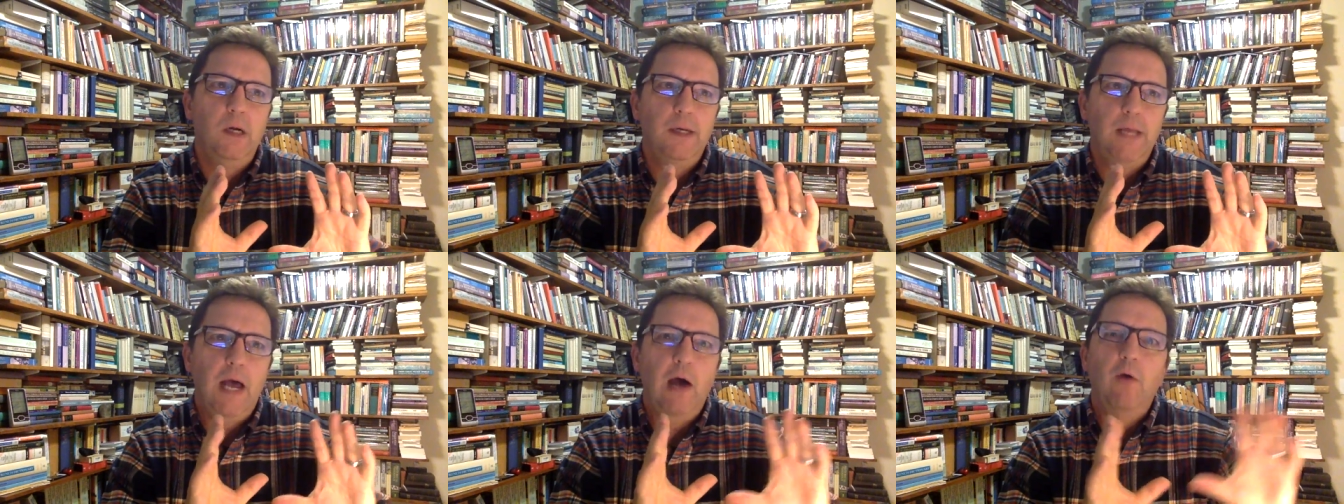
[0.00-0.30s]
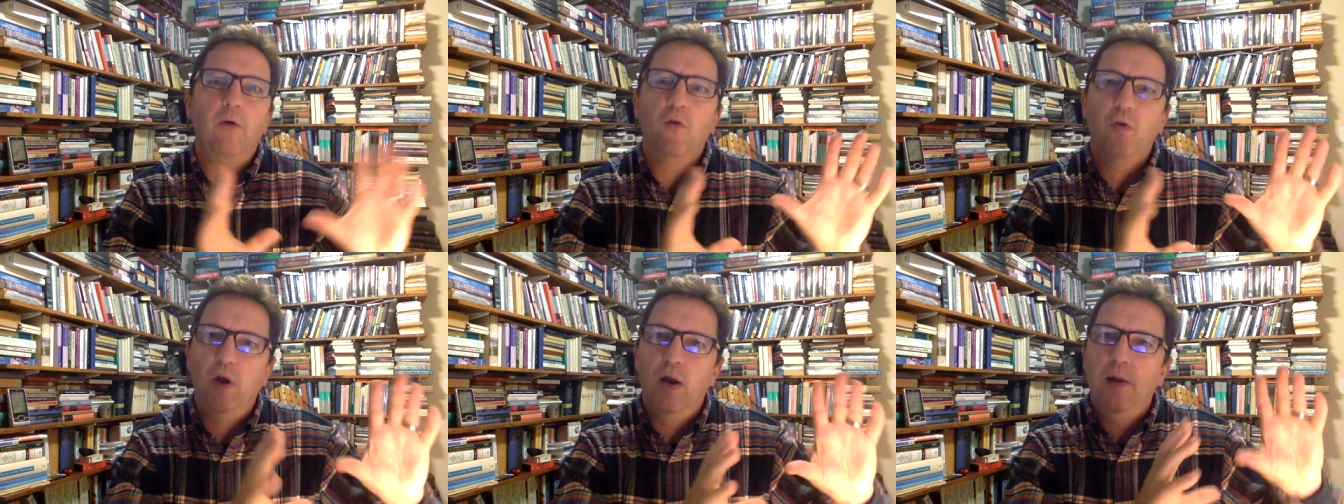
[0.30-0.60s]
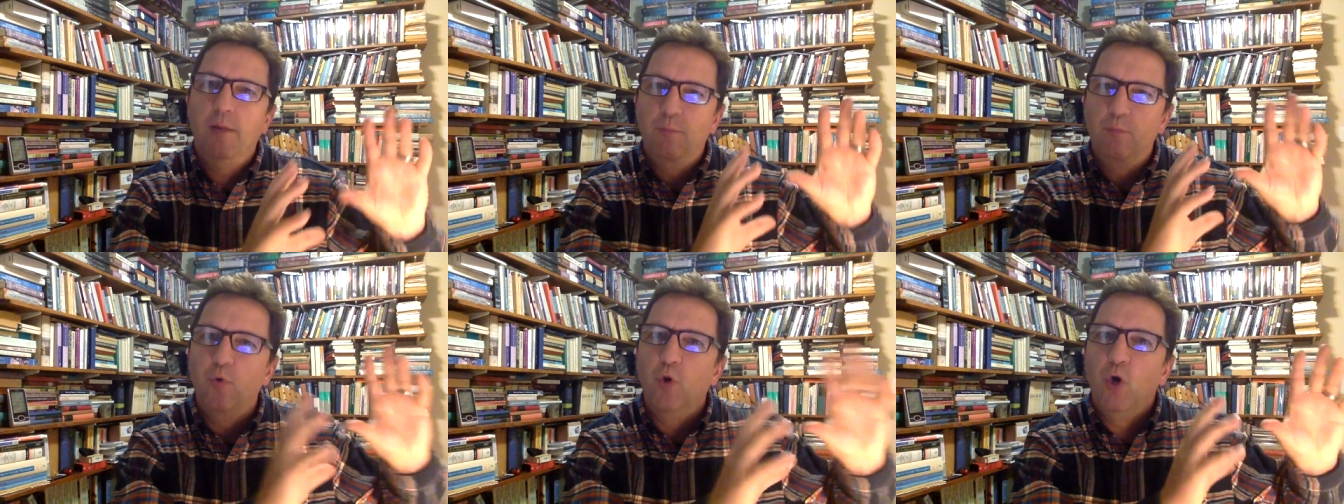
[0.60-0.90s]
now quite
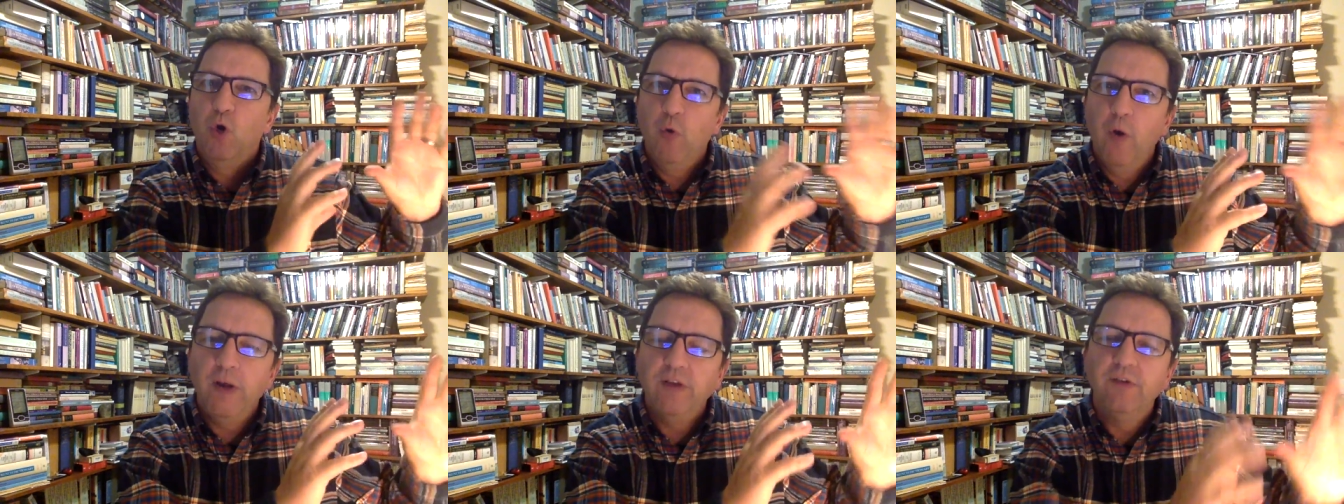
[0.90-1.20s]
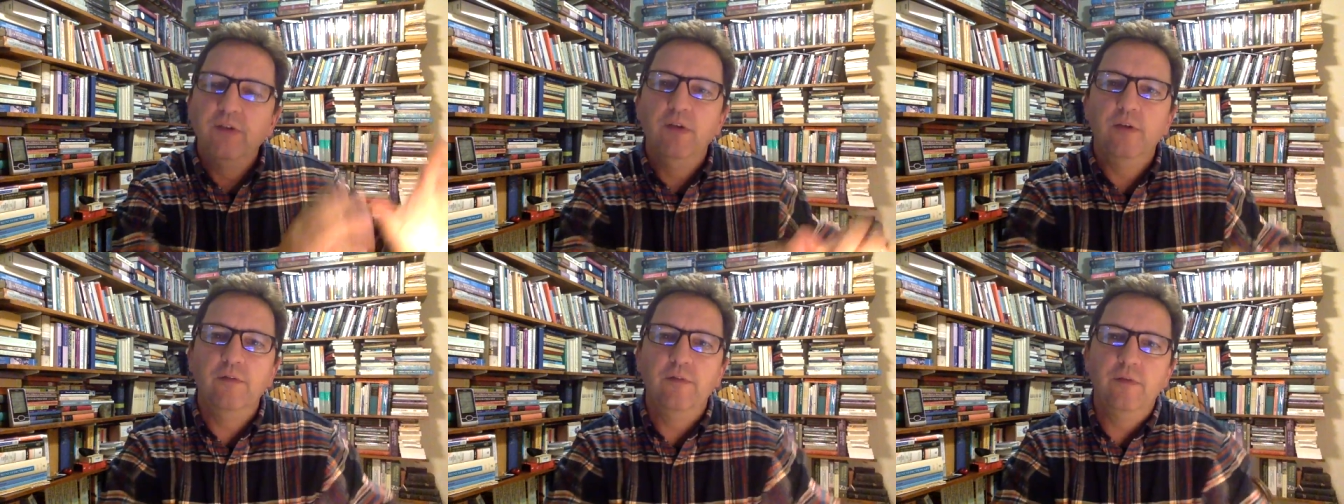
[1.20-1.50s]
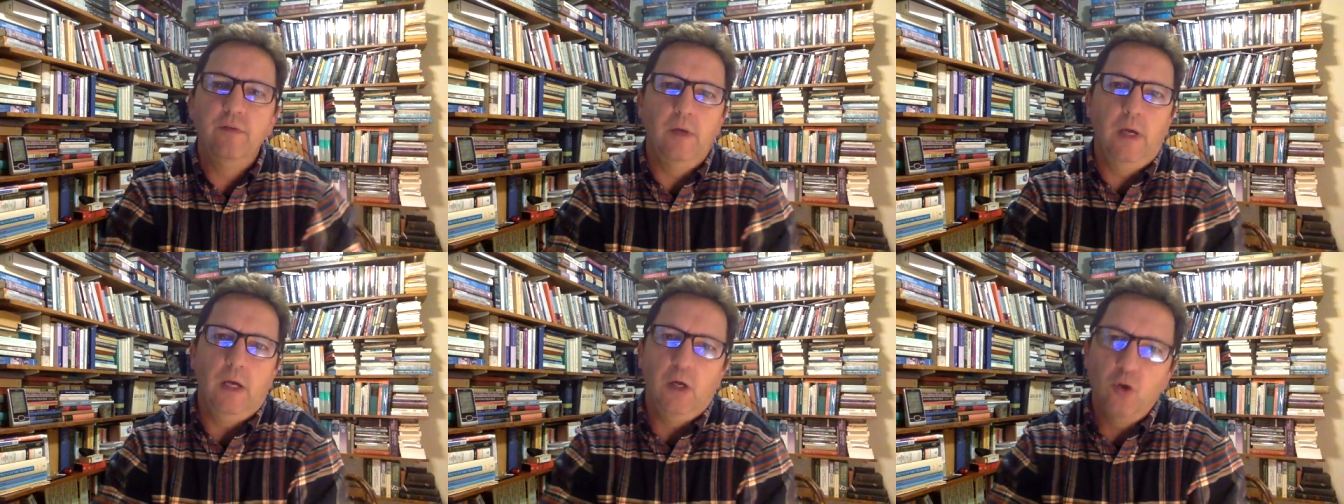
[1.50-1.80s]
a progressive
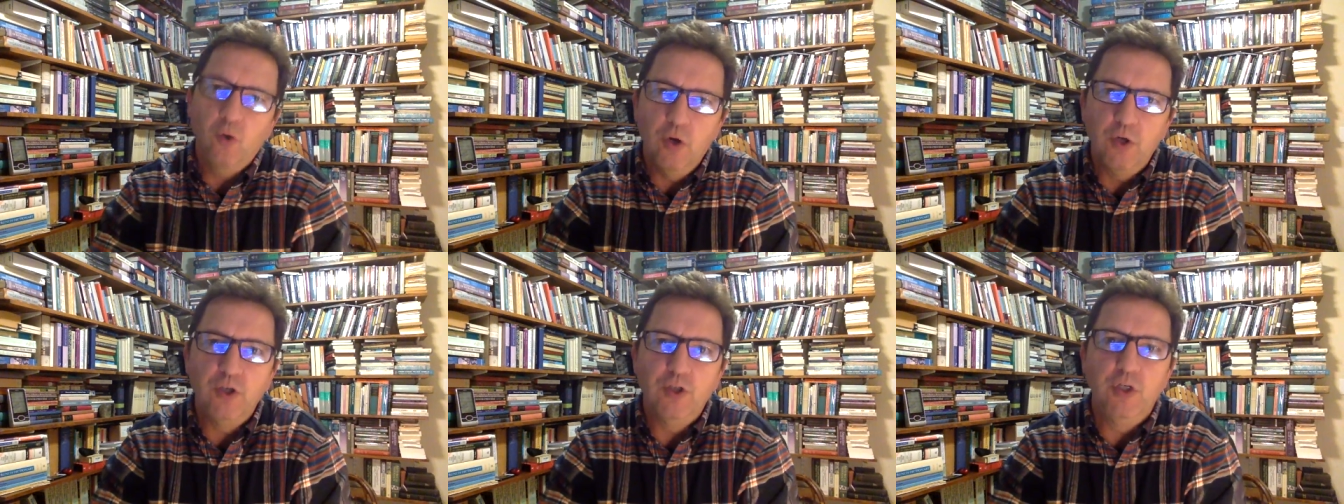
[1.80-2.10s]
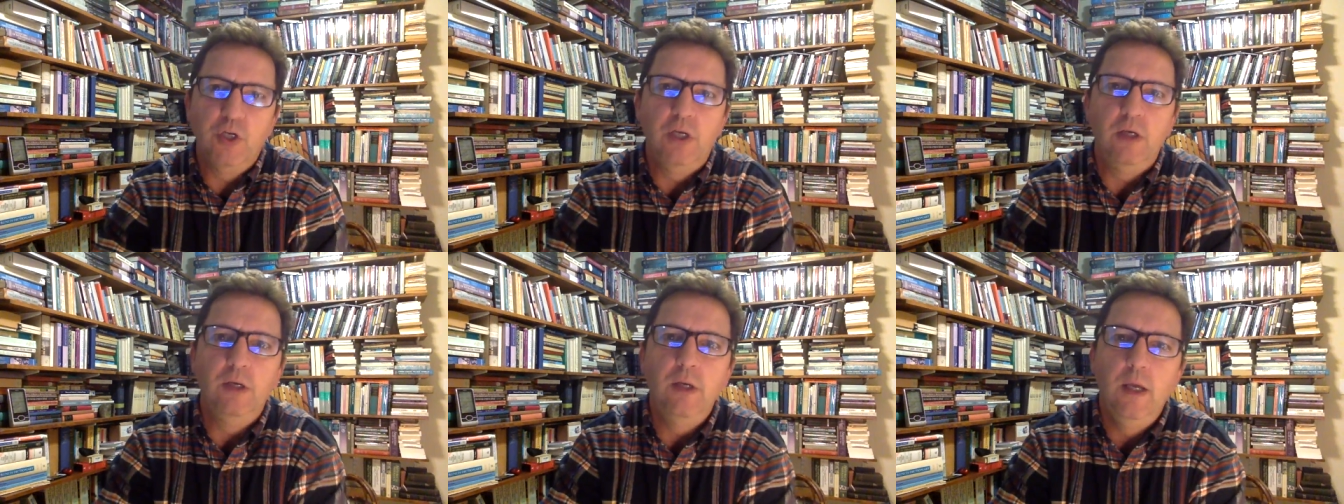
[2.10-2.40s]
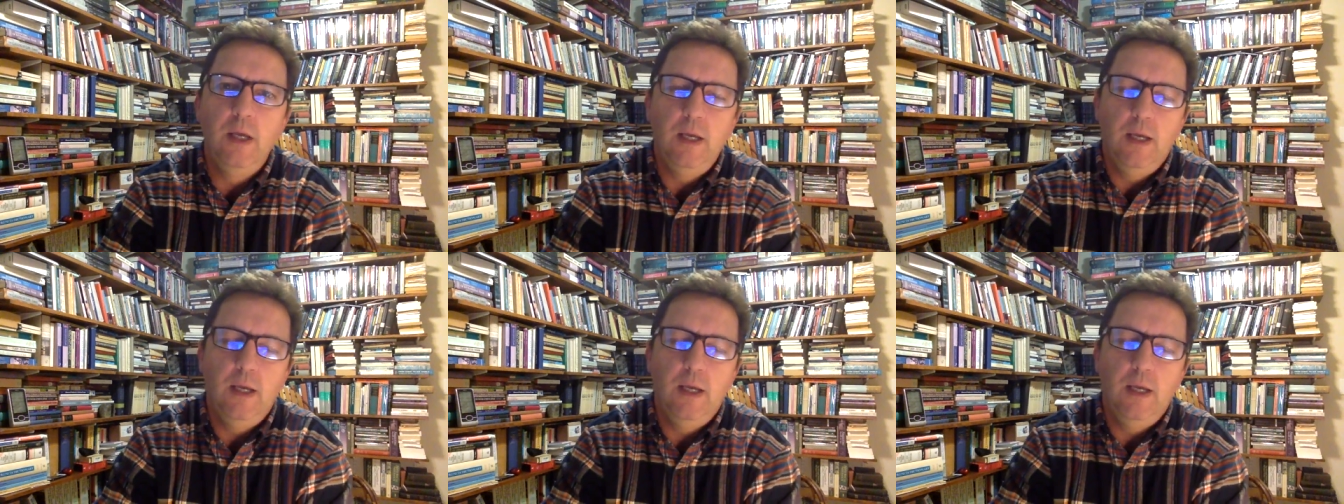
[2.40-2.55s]
Christian,